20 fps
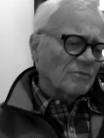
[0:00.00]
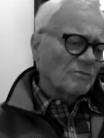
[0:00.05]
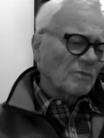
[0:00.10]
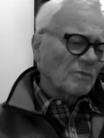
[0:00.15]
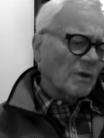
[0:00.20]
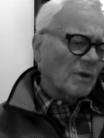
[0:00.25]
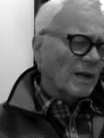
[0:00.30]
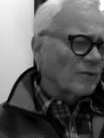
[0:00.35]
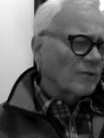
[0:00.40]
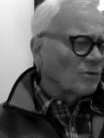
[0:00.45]

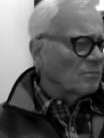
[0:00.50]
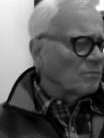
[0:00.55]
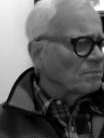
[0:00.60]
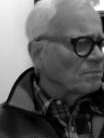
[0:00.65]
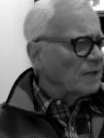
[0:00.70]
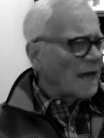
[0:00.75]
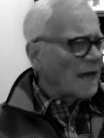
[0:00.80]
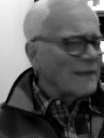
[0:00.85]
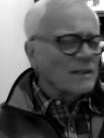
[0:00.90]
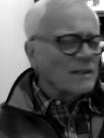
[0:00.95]
when i do
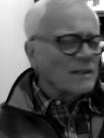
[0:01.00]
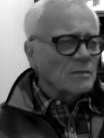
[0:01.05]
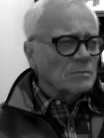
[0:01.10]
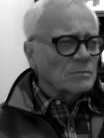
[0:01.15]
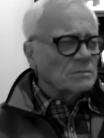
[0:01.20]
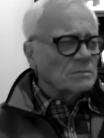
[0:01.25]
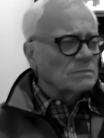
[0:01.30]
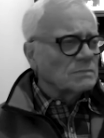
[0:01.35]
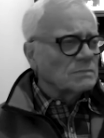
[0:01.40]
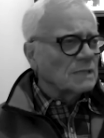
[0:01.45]

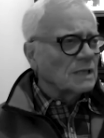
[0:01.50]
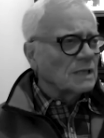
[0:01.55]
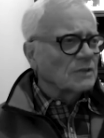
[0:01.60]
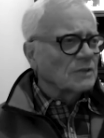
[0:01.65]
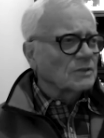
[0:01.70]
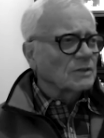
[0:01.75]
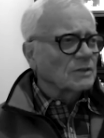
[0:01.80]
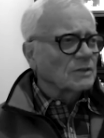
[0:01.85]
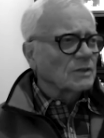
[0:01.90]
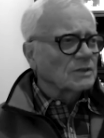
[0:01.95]
platinum
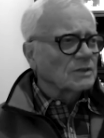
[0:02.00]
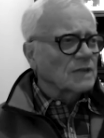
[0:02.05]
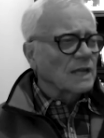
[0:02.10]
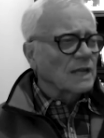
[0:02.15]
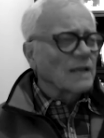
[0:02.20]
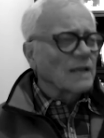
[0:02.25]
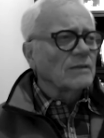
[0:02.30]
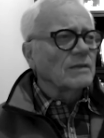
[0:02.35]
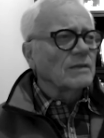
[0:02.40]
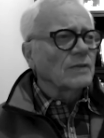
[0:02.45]
it's it's
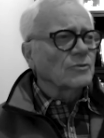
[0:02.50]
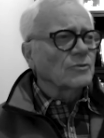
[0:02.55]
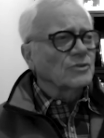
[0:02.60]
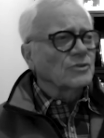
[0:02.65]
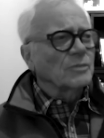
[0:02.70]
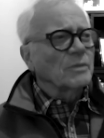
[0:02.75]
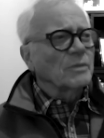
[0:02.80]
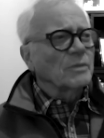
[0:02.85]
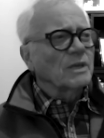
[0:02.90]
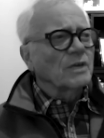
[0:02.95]
kind of
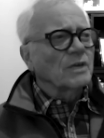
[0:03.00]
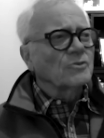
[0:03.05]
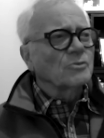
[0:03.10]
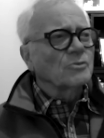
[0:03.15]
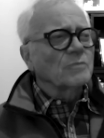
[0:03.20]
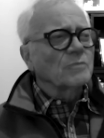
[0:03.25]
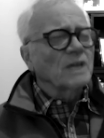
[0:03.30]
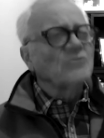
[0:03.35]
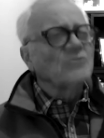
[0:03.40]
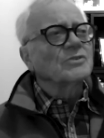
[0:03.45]
interesting because
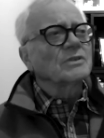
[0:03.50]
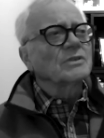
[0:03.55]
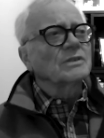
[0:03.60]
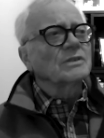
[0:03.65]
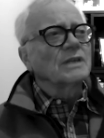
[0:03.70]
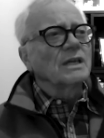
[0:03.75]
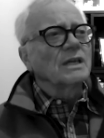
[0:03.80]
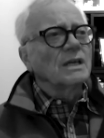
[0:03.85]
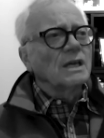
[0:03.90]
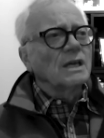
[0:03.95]
you
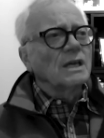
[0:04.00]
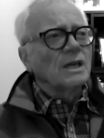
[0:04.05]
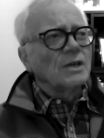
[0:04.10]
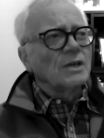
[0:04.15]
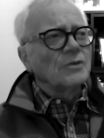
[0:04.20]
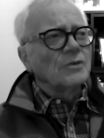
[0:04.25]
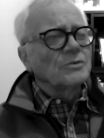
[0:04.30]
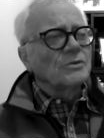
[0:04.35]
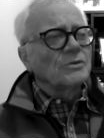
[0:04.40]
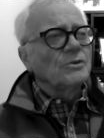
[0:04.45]
basically
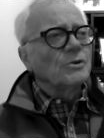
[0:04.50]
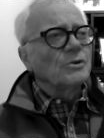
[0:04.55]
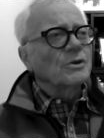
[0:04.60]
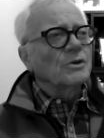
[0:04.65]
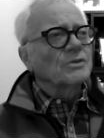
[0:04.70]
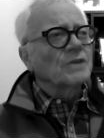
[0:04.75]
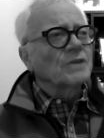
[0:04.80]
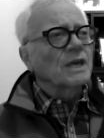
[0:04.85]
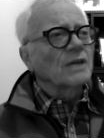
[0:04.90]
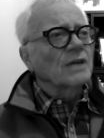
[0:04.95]
you you
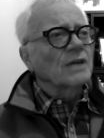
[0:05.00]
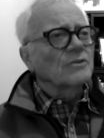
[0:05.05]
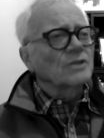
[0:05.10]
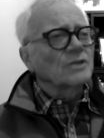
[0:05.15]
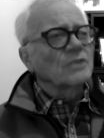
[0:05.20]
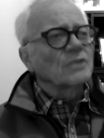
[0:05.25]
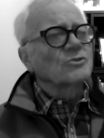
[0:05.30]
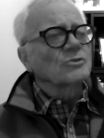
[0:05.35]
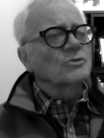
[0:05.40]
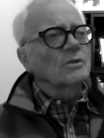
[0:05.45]
can take a
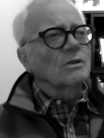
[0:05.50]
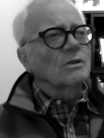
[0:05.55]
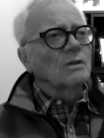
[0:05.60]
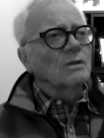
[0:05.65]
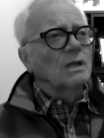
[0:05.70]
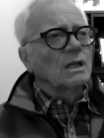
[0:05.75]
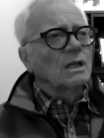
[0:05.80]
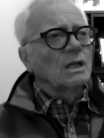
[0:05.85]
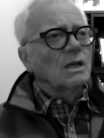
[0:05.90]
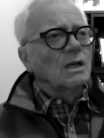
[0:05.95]

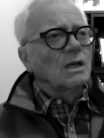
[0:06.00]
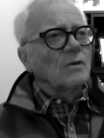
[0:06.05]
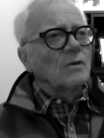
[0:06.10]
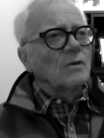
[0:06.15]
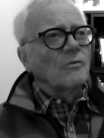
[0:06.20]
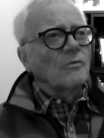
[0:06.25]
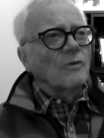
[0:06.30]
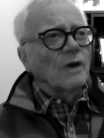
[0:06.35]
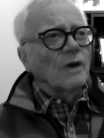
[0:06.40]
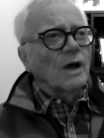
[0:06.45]
digital
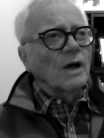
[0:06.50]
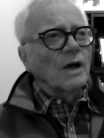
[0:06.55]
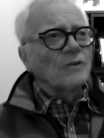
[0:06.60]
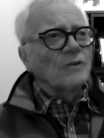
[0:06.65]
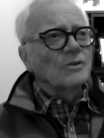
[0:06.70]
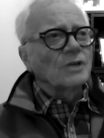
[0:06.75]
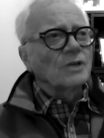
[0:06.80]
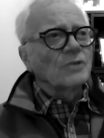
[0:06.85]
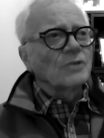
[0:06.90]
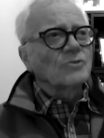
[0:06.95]
a
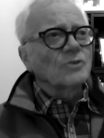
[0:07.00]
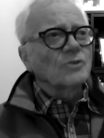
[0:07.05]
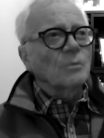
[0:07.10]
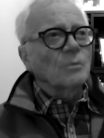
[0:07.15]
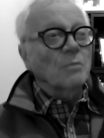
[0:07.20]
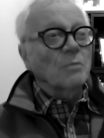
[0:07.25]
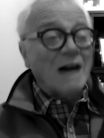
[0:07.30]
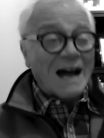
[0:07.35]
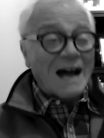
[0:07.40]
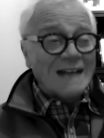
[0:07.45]
digital
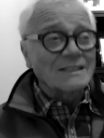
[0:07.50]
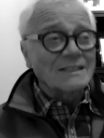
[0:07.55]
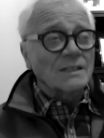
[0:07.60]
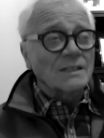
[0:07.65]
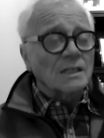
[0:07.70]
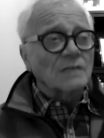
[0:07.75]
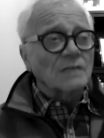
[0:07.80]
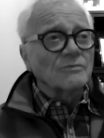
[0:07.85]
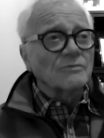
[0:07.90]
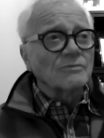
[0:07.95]

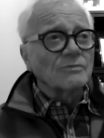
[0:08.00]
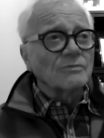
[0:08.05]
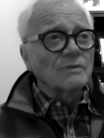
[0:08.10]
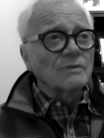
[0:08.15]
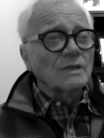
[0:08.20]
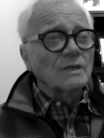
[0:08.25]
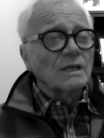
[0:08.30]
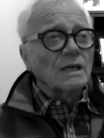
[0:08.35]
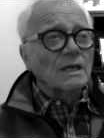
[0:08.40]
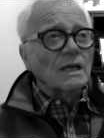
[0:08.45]
positive
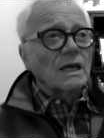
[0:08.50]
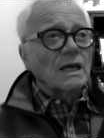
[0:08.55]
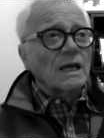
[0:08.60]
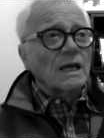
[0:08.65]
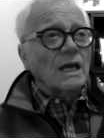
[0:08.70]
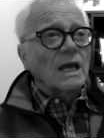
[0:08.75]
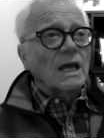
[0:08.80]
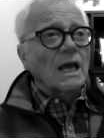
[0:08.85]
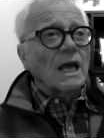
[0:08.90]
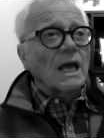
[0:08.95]

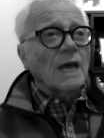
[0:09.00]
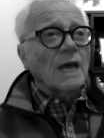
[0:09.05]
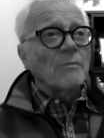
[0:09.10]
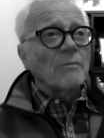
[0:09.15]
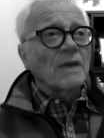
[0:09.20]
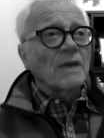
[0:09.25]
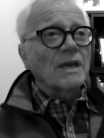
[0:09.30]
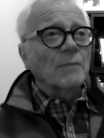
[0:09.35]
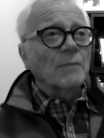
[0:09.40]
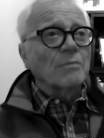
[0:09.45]
and
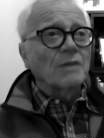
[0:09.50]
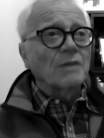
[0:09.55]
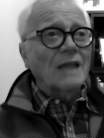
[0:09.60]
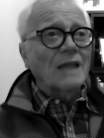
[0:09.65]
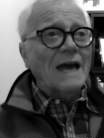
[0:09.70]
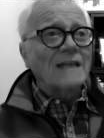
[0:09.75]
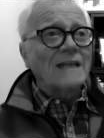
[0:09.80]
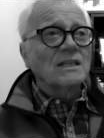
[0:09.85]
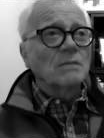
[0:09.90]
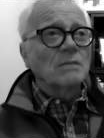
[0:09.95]
make a
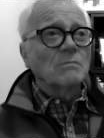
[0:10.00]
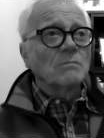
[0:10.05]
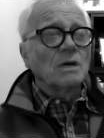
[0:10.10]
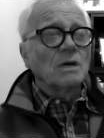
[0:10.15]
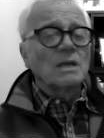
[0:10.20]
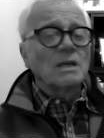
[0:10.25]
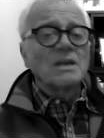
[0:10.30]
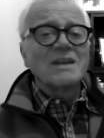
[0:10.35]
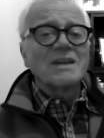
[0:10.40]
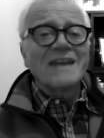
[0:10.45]
platinum
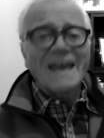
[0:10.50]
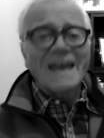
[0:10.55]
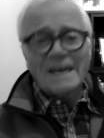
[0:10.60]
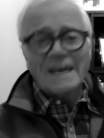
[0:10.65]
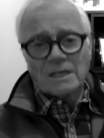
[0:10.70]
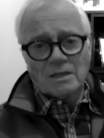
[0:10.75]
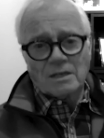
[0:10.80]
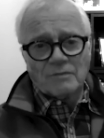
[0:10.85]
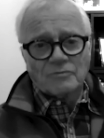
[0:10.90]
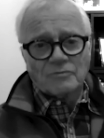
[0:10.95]

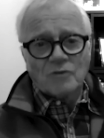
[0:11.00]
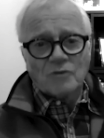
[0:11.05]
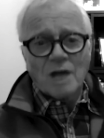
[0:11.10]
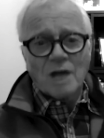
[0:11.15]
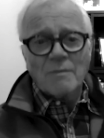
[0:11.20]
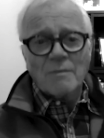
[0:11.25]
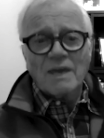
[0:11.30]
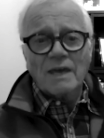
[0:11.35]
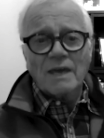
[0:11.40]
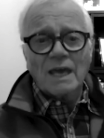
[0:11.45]
negative. So
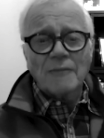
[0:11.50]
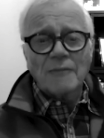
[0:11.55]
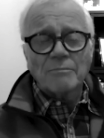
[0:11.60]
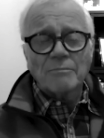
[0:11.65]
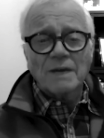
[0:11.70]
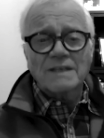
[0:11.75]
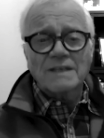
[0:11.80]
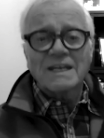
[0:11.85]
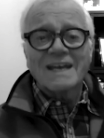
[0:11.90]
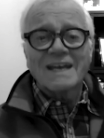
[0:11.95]
I make eight
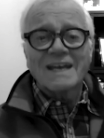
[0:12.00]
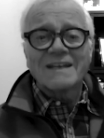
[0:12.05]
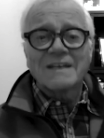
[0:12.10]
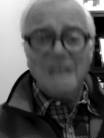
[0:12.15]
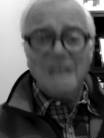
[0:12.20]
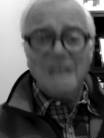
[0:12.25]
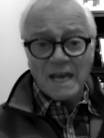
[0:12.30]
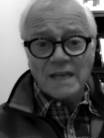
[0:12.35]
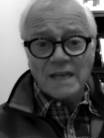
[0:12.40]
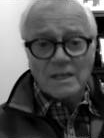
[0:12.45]
by
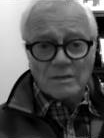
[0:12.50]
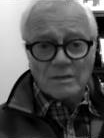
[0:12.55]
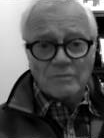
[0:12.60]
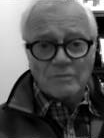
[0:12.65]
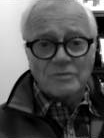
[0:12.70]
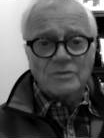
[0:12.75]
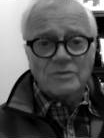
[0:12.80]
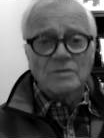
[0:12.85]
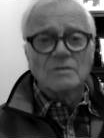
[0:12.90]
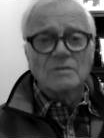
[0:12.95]
10
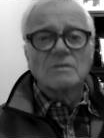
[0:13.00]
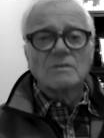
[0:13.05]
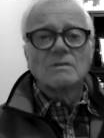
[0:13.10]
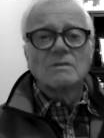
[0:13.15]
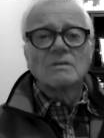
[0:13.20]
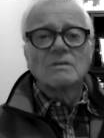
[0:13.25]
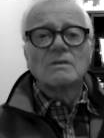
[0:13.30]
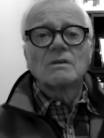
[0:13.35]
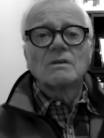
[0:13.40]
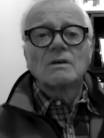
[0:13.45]
negatives.
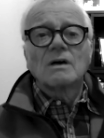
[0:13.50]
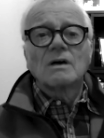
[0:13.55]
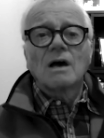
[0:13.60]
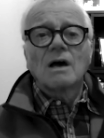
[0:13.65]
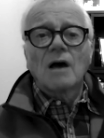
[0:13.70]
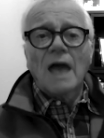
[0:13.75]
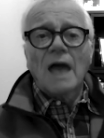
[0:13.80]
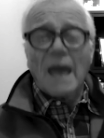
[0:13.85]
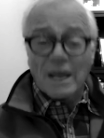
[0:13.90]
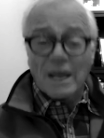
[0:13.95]
Wow.
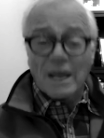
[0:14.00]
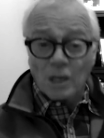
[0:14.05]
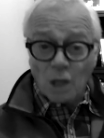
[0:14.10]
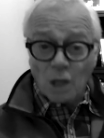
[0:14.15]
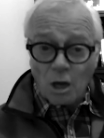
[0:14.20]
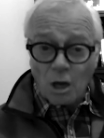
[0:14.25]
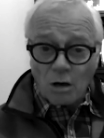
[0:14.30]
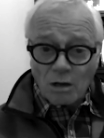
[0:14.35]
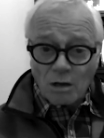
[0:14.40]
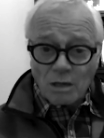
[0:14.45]

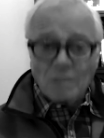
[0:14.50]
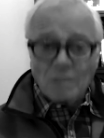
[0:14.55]
Analog,